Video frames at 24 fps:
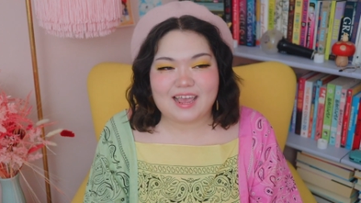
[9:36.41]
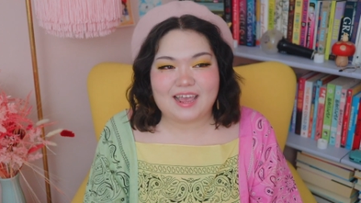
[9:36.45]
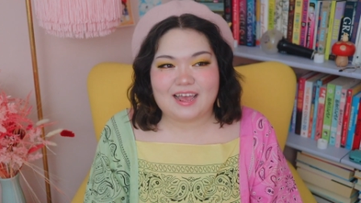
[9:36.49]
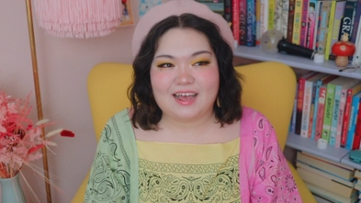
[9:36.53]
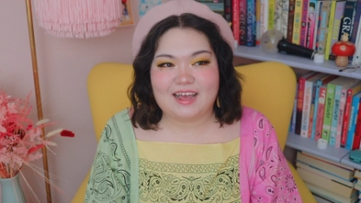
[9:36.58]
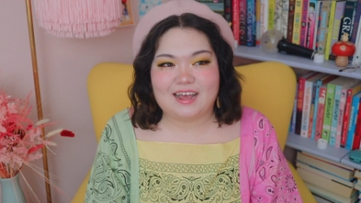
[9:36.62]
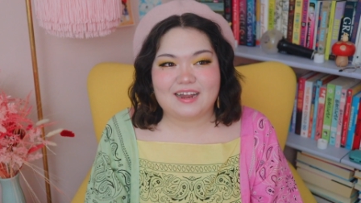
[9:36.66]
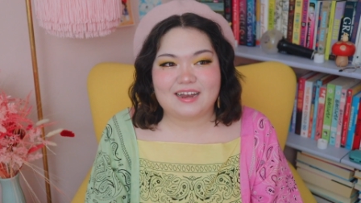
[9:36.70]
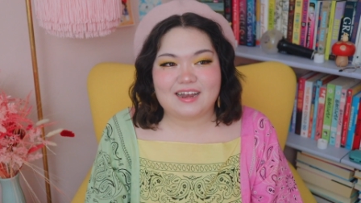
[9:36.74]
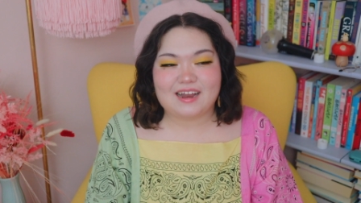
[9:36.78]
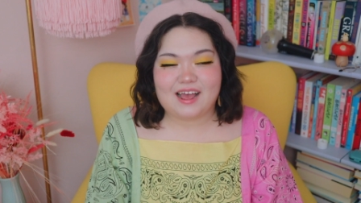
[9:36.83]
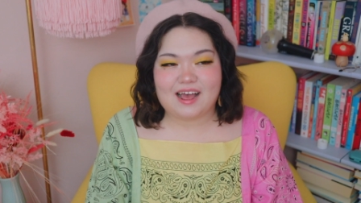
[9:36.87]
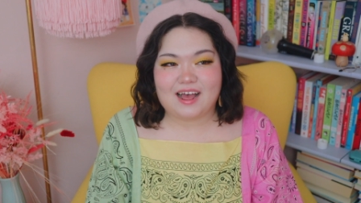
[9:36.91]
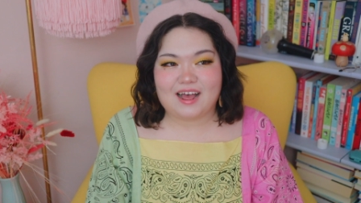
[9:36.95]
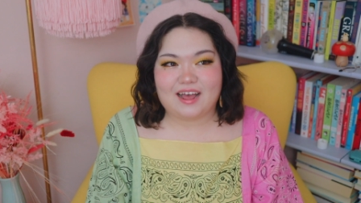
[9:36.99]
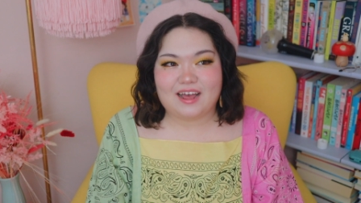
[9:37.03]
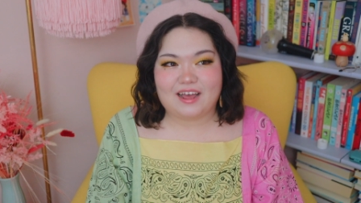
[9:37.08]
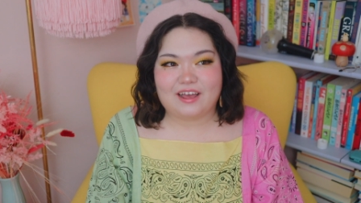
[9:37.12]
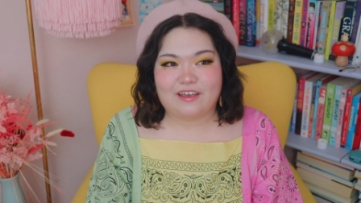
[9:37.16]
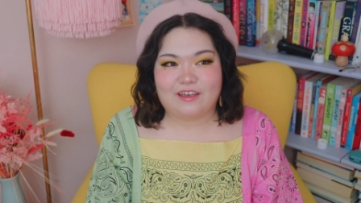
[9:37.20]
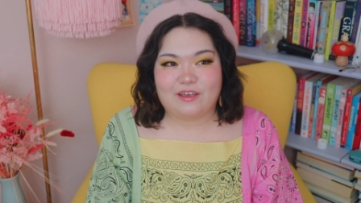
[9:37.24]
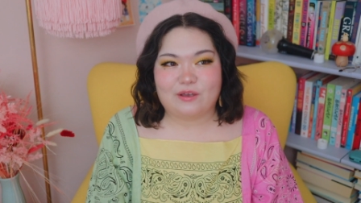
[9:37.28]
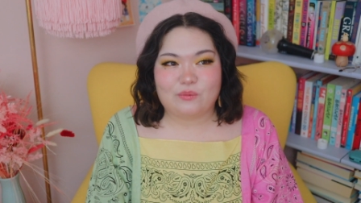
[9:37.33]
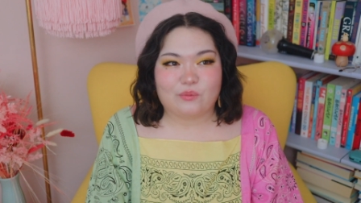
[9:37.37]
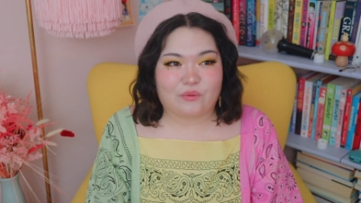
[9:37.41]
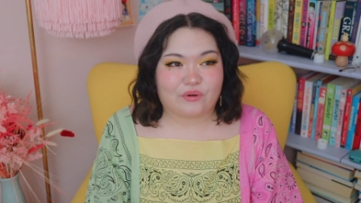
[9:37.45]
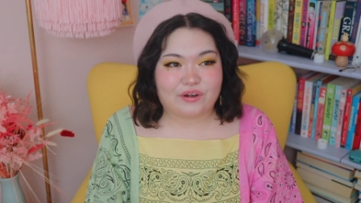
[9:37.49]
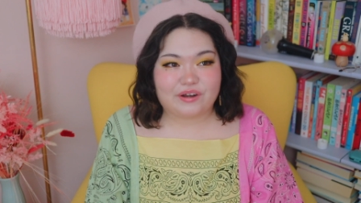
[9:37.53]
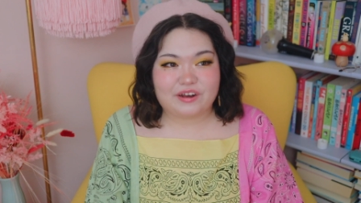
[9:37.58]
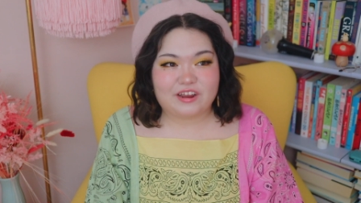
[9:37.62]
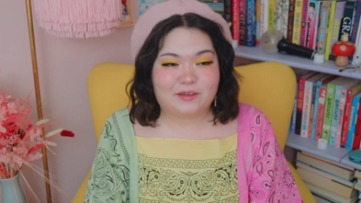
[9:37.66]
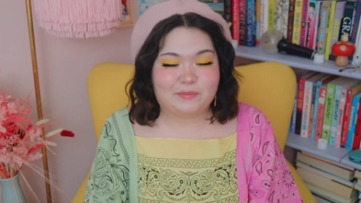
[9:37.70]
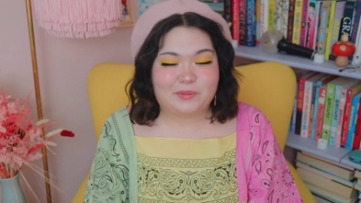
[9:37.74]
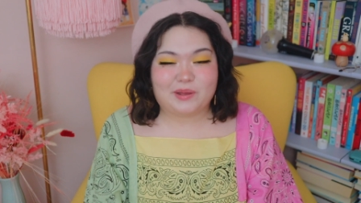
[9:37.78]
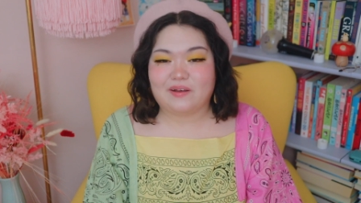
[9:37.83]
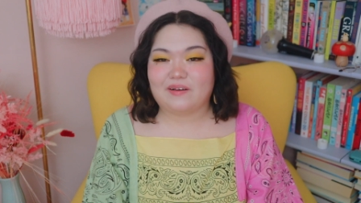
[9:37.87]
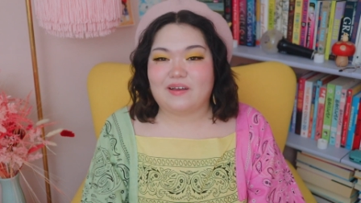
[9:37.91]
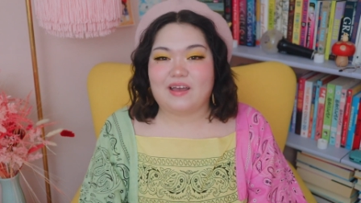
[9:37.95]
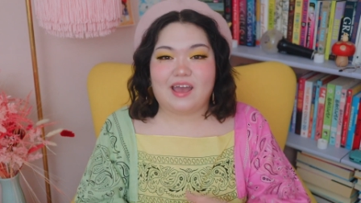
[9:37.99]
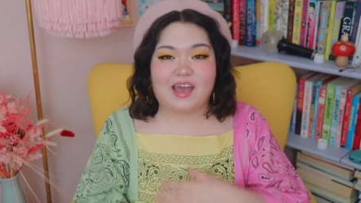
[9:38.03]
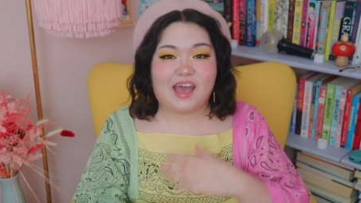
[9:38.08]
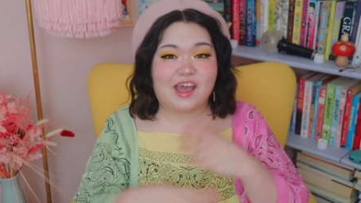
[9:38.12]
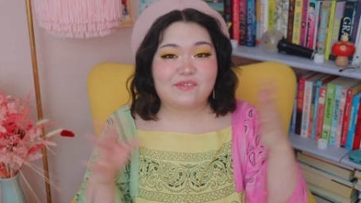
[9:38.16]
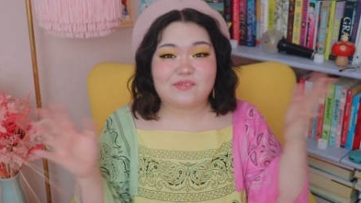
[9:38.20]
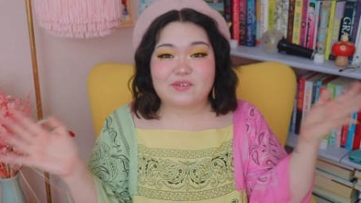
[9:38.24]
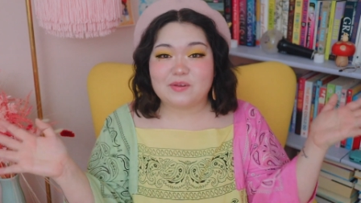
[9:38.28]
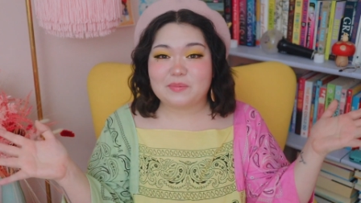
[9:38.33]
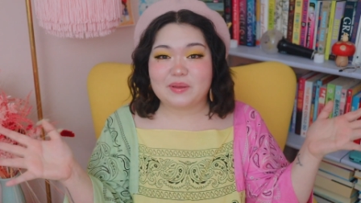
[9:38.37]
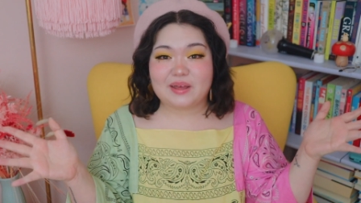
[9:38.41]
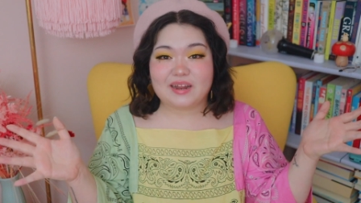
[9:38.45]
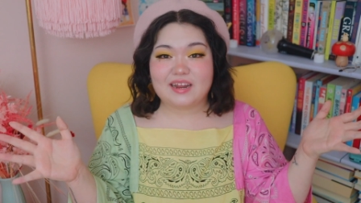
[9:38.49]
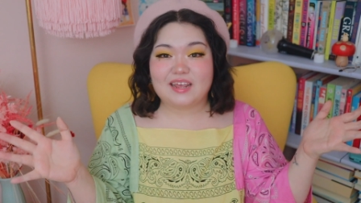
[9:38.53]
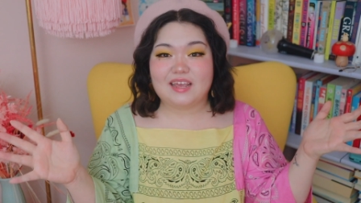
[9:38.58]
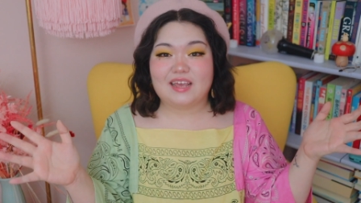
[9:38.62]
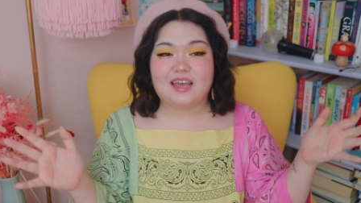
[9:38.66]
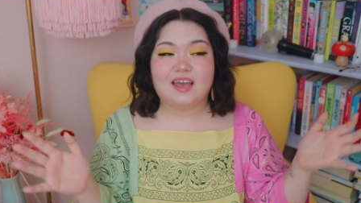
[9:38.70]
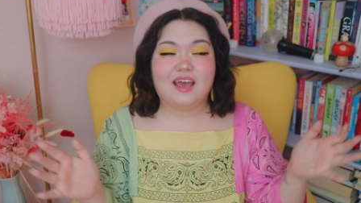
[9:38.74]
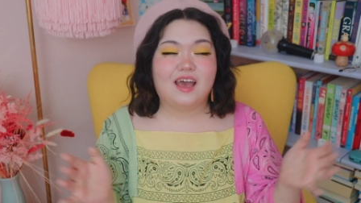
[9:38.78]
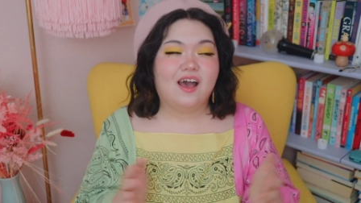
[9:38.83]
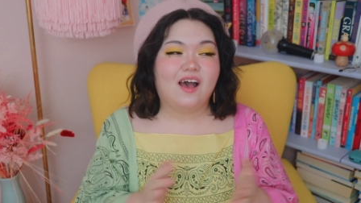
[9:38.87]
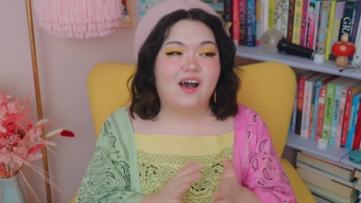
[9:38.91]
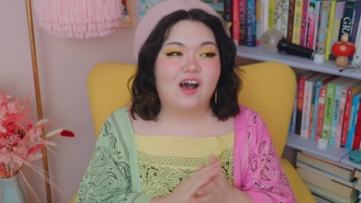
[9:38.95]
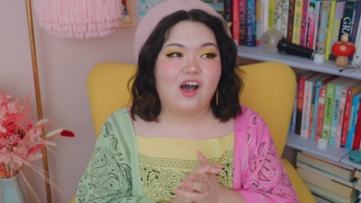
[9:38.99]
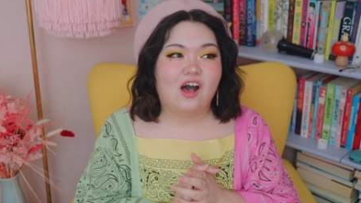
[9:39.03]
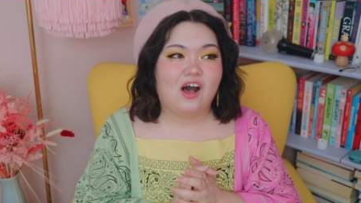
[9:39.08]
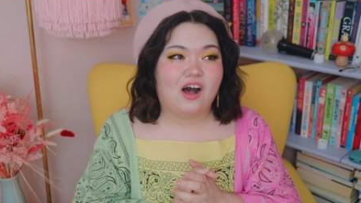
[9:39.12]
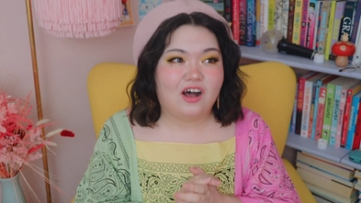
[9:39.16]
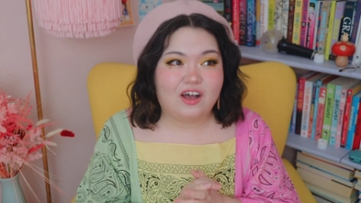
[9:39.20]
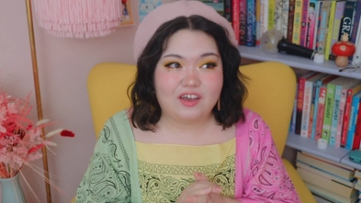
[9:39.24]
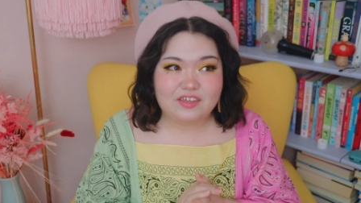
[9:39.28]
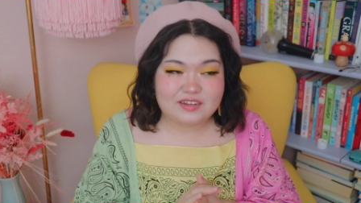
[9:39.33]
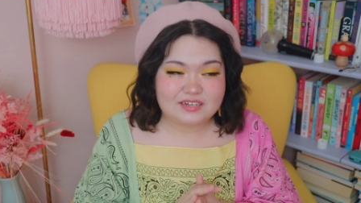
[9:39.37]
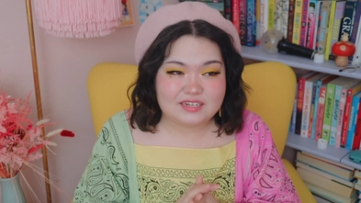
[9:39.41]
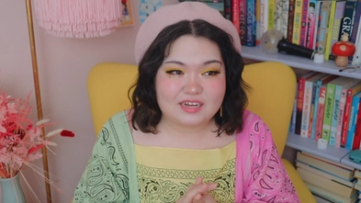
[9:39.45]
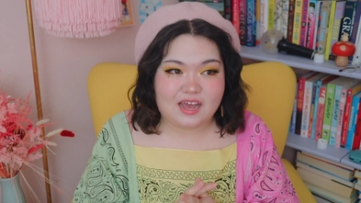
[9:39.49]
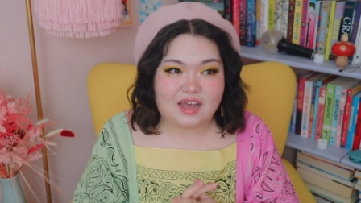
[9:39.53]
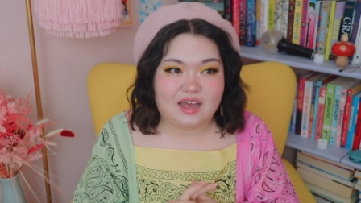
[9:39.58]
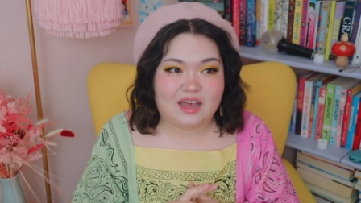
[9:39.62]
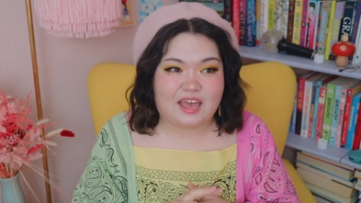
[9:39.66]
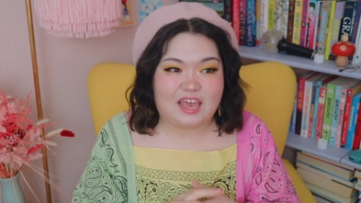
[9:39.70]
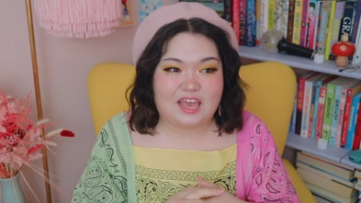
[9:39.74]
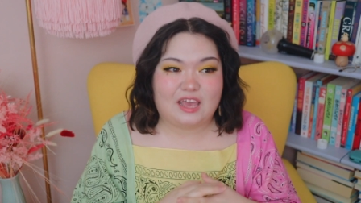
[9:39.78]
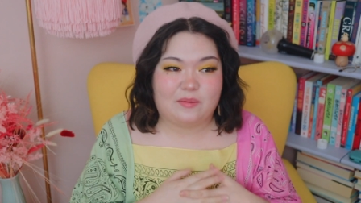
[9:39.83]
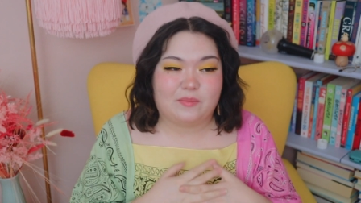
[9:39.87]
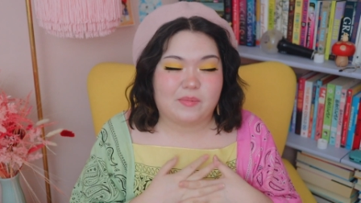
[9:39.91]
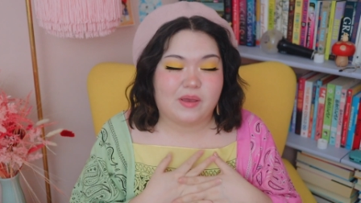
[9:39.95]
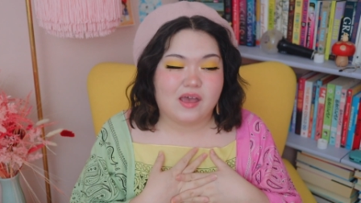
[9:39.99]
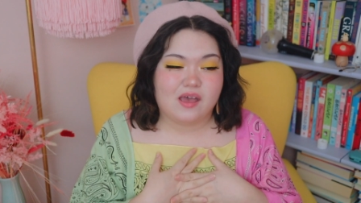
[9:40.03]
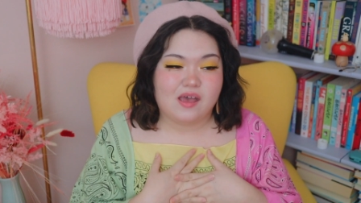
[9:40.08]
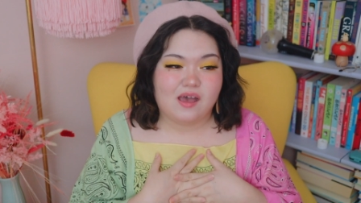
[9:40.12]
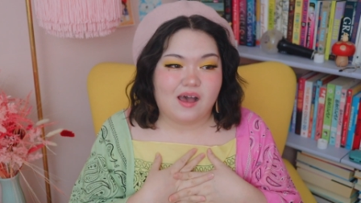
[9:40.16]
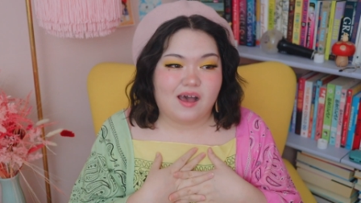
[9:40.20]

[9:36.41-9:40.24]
and I worry about everybody all the time.